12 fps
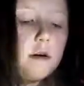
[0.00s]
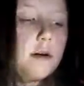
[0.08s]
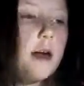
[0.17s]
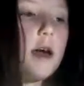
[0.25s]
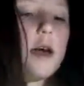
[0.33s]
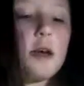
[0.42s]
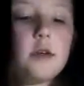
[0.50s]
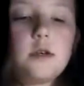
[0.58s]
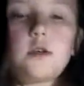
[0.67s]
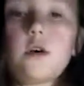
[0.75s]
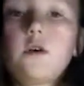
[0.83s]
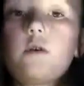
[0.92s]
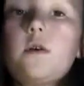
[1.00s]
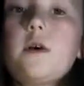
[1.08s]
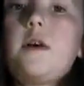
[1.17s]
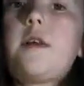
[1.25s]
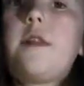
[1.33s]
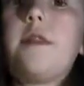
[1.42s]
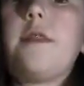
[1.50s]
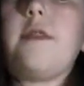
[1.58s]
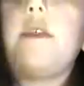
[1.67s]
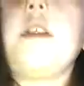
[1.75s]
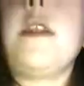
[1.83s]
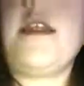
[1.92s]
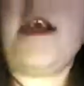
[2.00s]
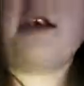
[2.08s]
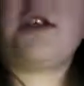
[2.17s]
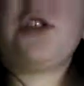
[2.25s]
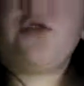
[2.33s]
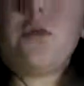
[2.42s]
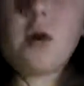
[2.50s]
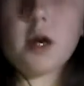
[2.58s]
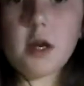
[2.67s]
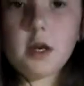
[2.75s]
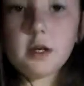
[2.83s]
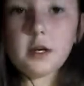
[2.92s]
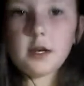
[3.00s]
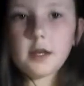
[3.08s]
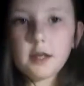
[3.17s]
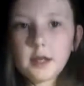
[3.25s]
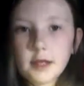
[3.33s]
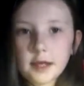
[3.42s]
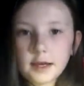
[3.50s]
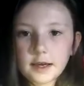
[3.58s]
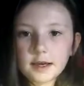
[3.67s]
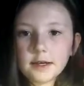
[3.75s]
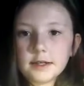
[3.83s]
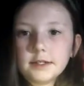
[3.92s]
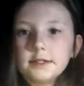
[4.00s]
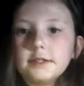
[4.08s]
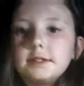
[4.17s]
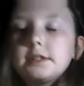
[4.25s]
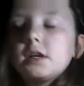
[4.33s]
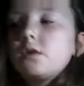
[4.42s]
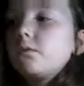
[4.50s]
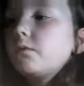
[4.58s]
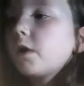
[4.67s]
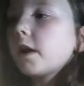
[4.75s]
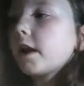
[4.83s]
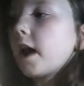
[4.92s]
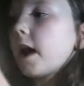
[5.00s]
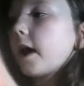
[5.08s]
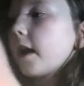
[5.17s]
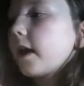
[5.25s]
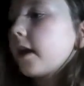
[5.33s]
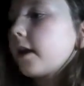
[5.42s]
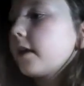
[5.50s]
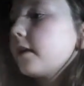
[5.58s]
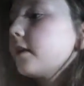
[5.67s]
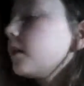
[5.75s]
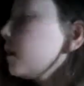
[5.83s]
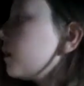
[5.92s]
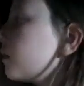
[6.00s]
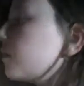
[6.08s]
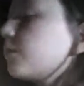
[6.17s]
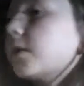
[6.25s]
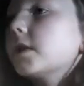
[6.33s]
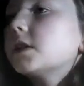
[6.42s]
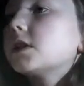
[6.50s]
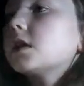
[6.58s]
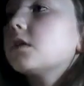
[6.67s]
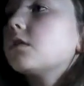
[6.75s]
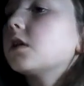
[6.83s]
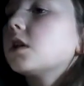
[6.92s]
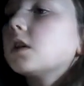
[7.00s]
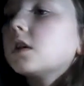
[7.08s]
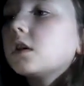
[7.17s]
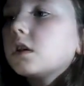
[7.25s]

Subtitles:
Okay, so the next one is one where is it? Hold on.